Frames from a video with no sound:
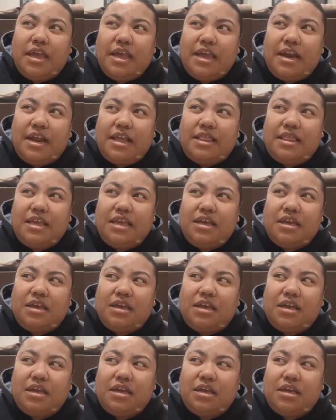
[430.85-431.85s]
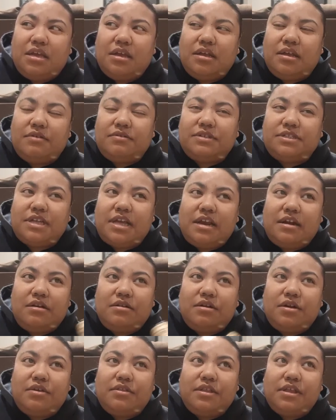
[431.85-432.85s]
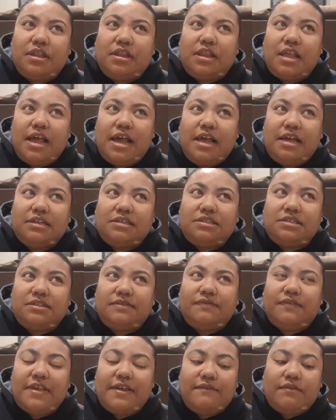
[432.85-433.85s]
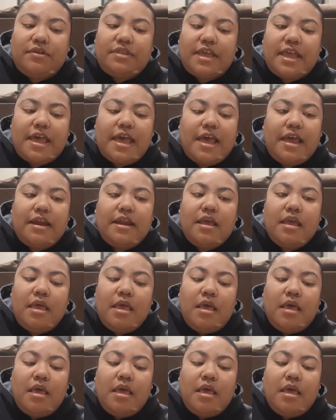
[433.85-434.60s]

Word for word: and I think it was, I don't know the last flavor they had.